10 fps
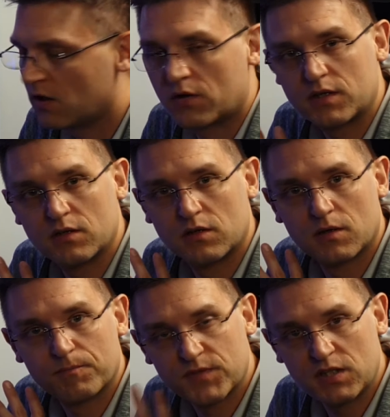on
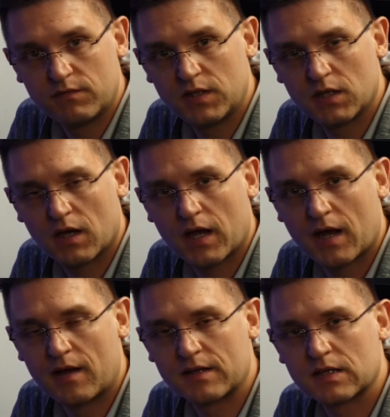your TV
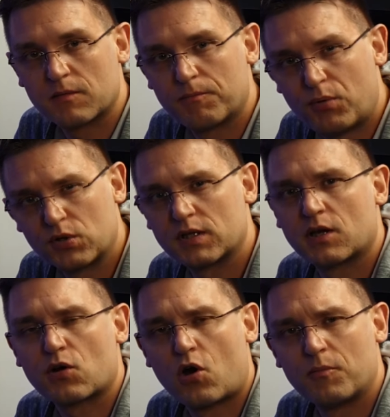and put in
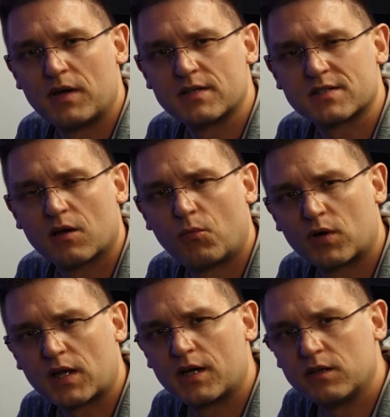the comments
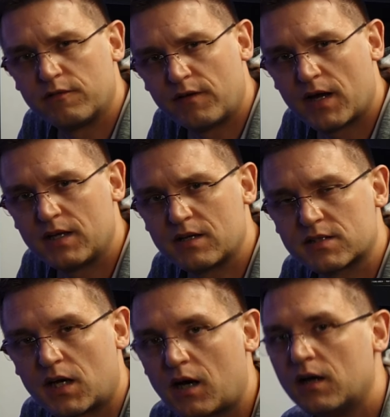what are your findings
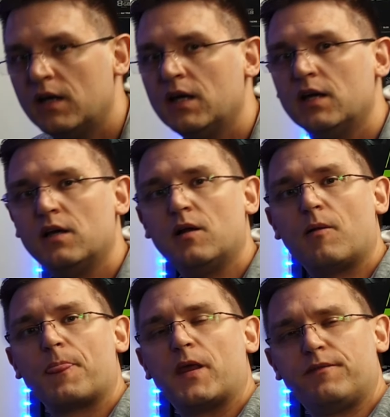are.
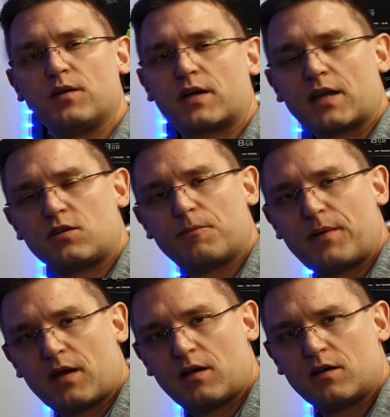If you get your
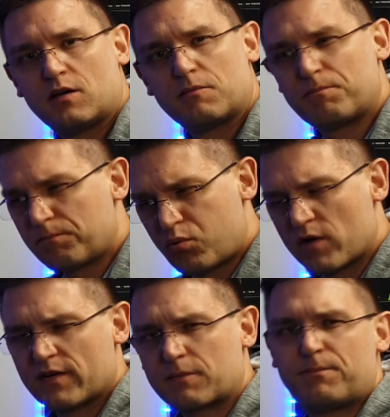
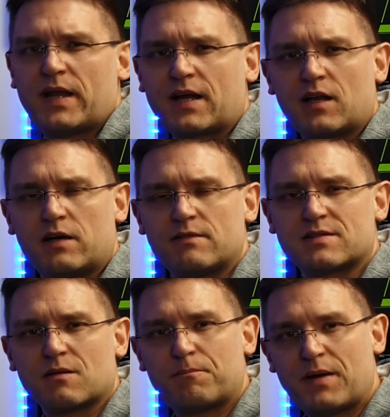perfect black
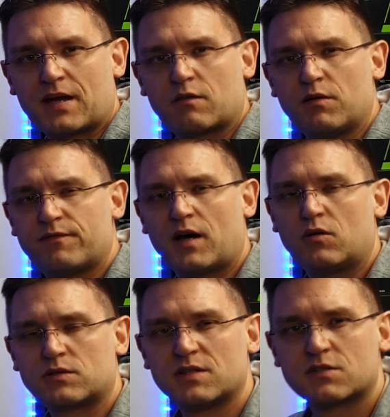levels back
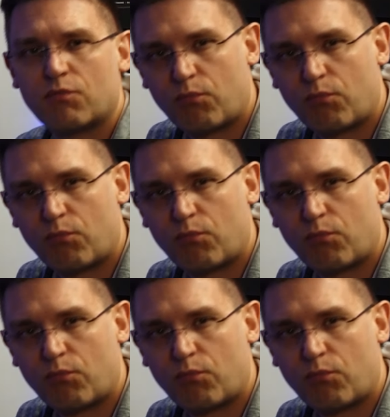without this